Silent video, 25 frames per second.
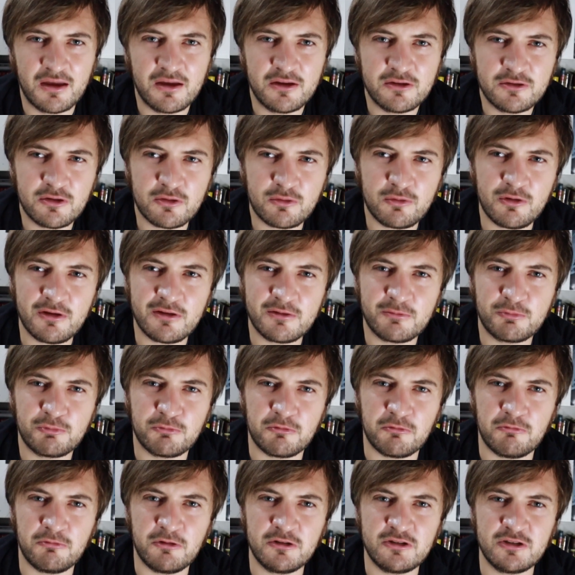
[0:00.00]
So Chris
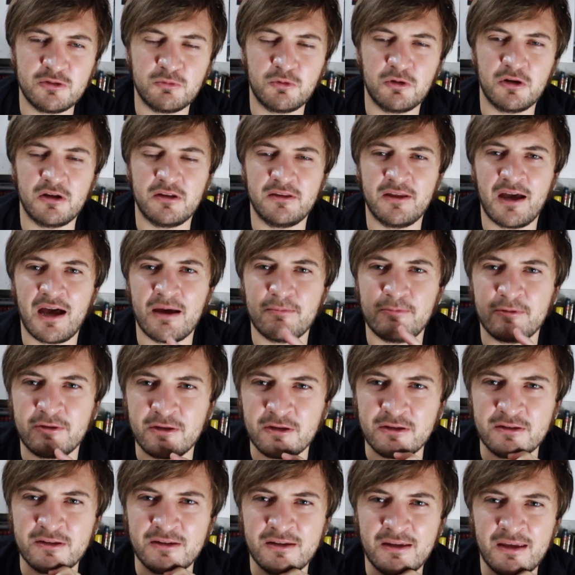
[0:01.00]
originally wanted that
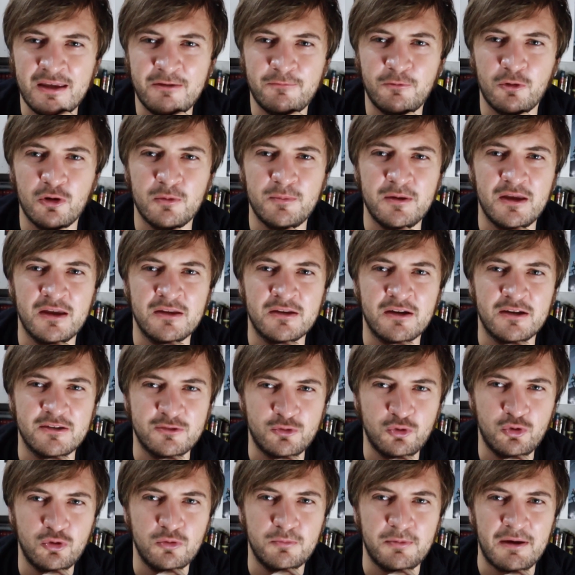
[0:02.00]
because he thought it would be a
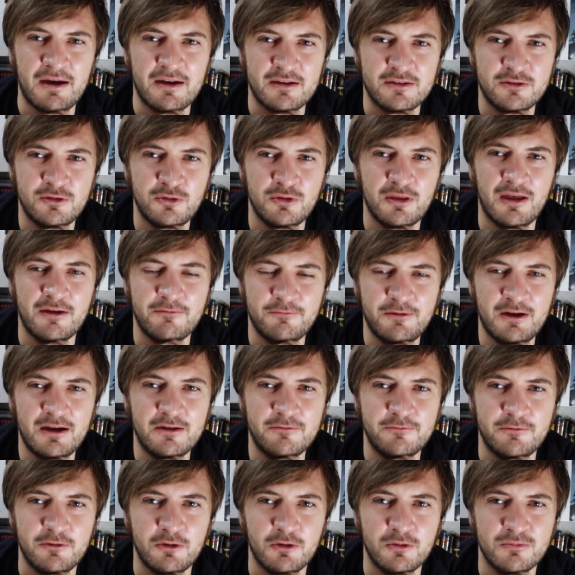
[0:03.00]
nice callback to that
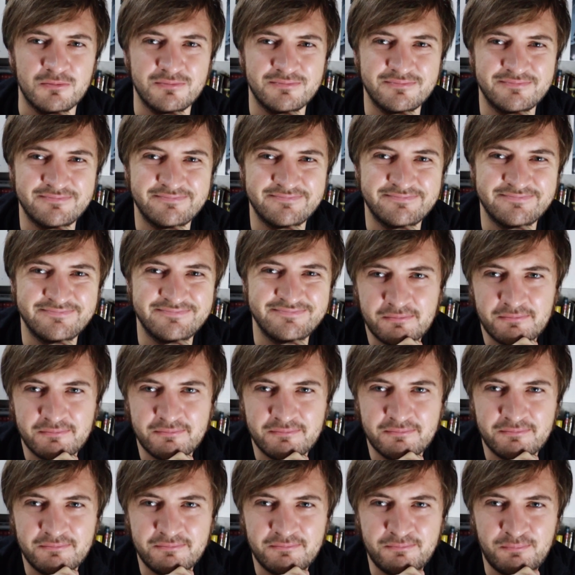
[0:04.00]
fan film.
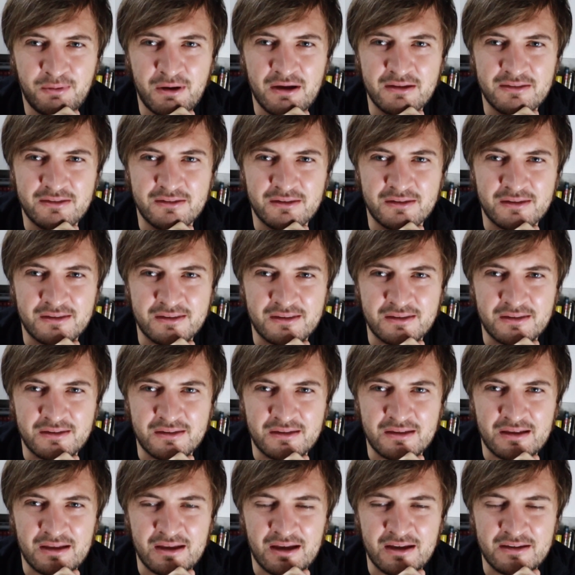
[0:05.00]
But
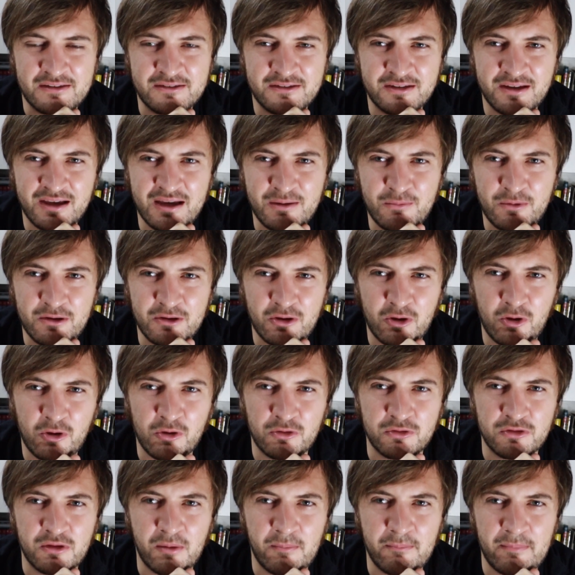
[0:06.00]
as time went
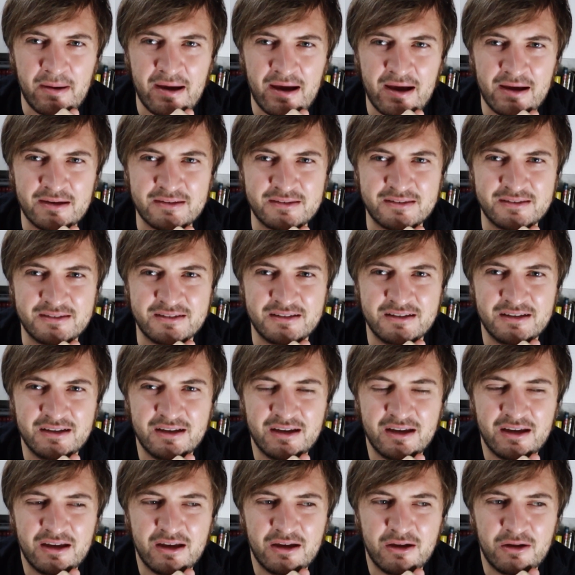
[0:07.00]
on, the mask
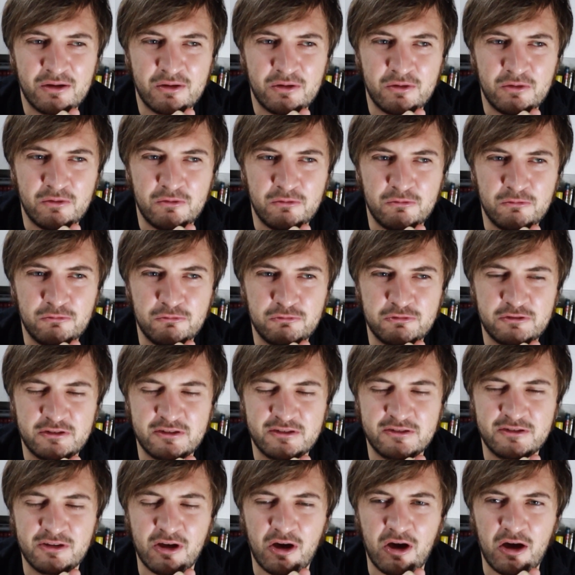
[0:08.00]

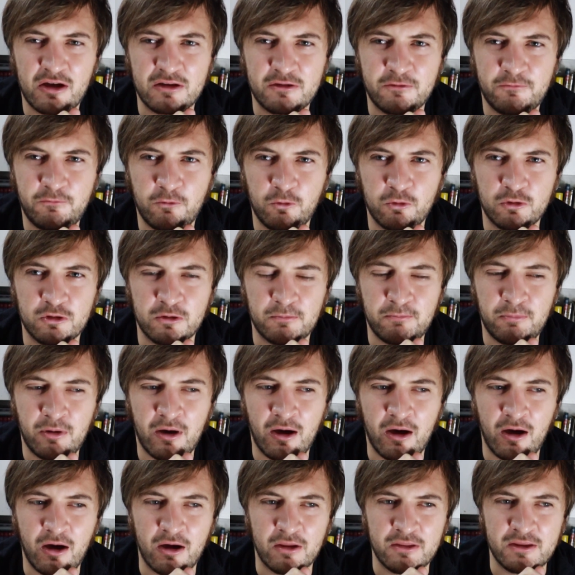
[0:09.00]
started to fall
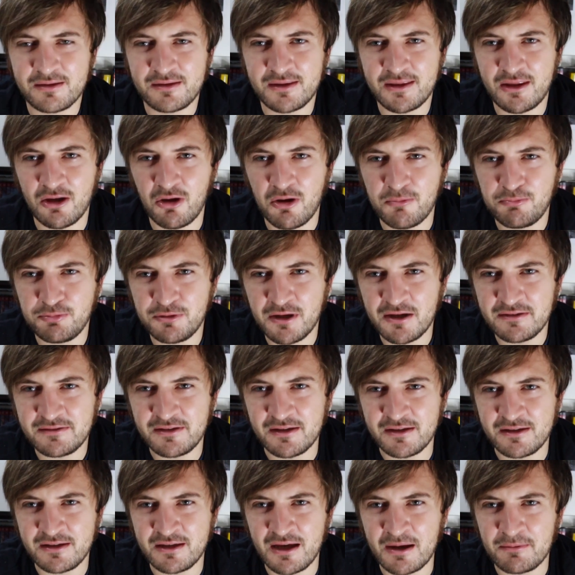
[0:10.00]
apart. There were
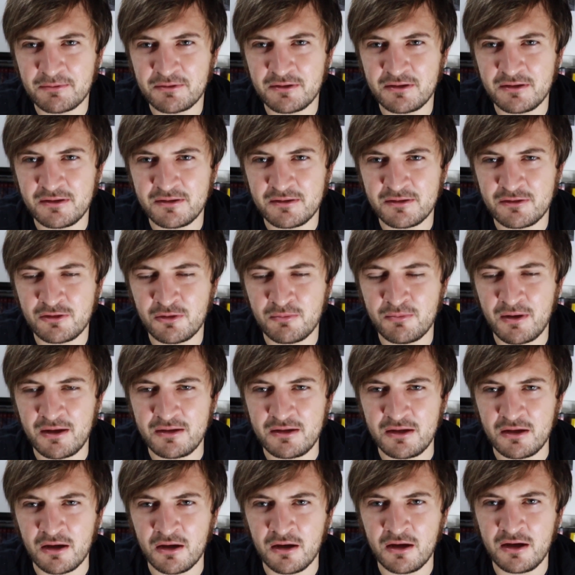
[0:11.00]
plastic caps to
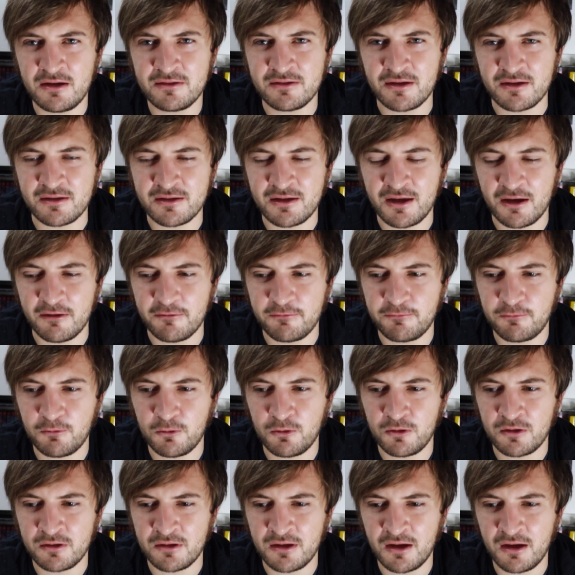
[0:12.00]
make the eyes that kept
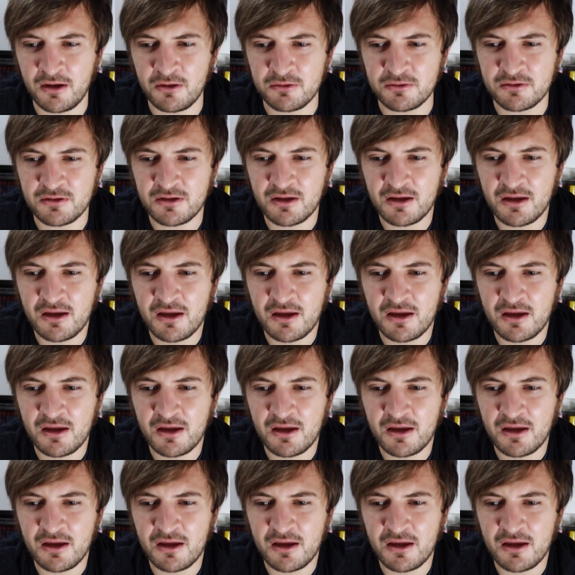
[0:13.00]
falling out.